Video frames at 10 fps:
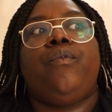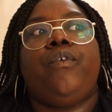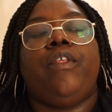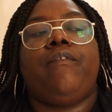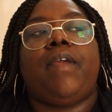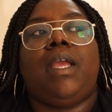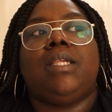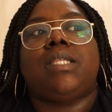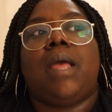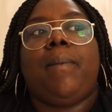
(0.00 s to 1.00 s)
the
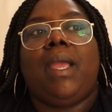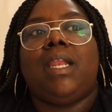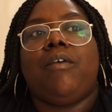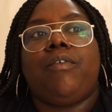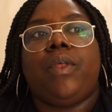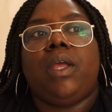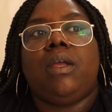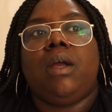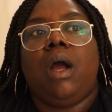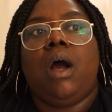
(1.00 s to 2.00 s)
fees. I paid
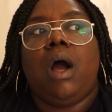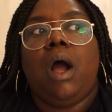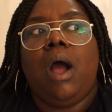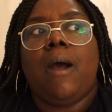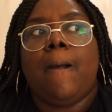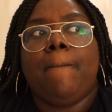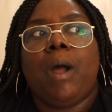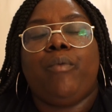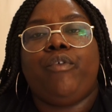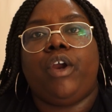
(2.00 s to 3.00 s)
everything
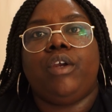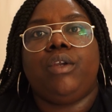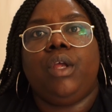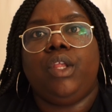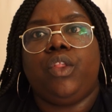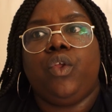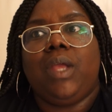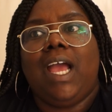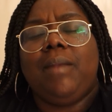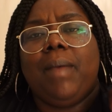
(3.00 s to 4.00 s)
up front. you
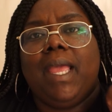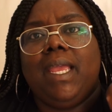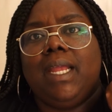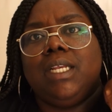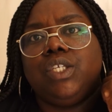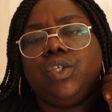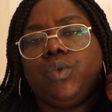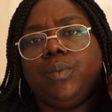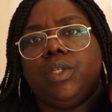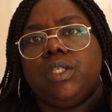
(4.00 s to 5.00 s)
can pay in
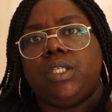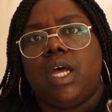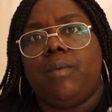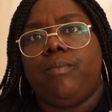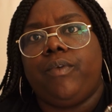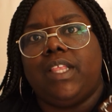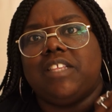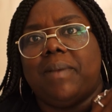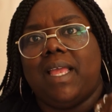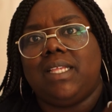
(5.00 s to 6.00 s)
installments for
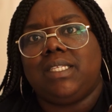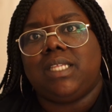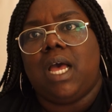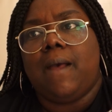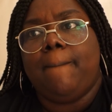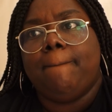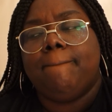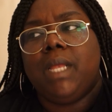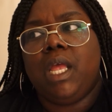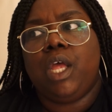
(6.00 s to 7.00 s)
this place.
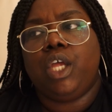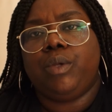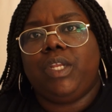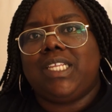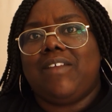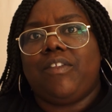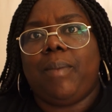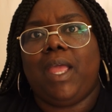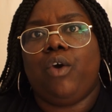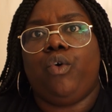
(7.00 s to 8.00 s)
You just have to
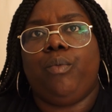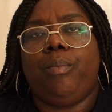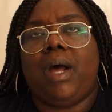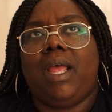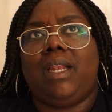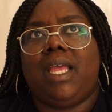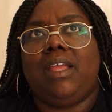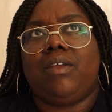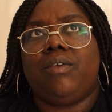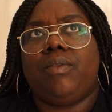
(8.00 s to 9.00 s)
pay it all by
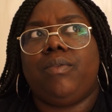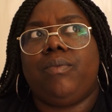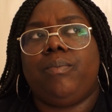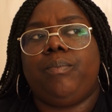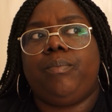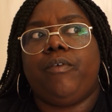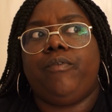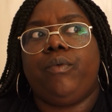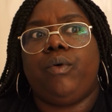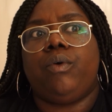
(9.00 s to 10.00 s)
like
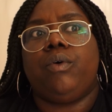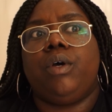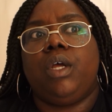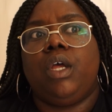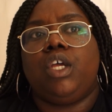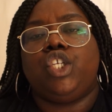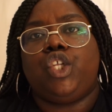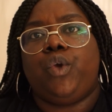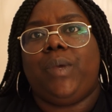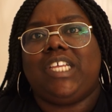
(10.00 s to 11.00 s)
before
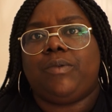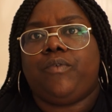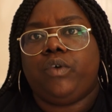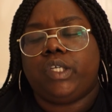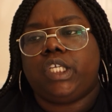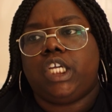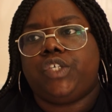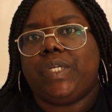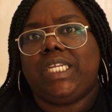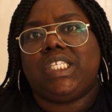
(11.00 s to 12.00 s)
2 weeks before the
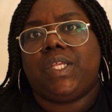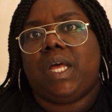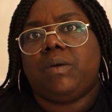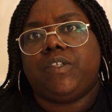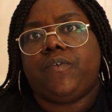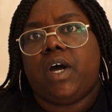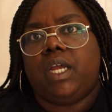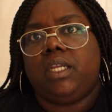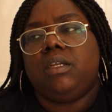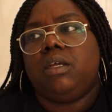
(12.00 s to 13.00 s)
surgery, so that was
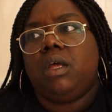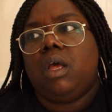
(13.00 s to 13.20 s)
fine.